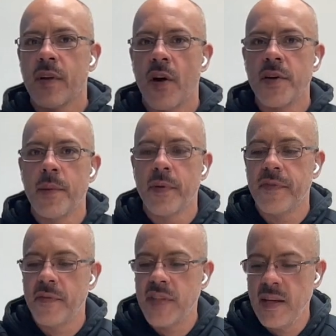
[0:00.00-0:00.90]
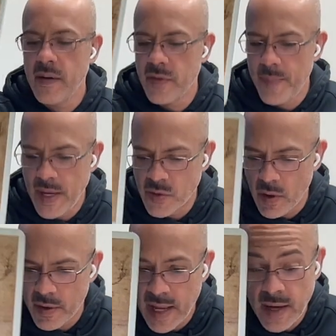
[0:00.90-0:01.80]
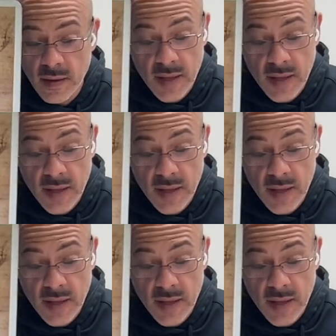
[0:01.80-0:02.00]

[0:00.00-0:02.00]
card number 15 of the major arcana.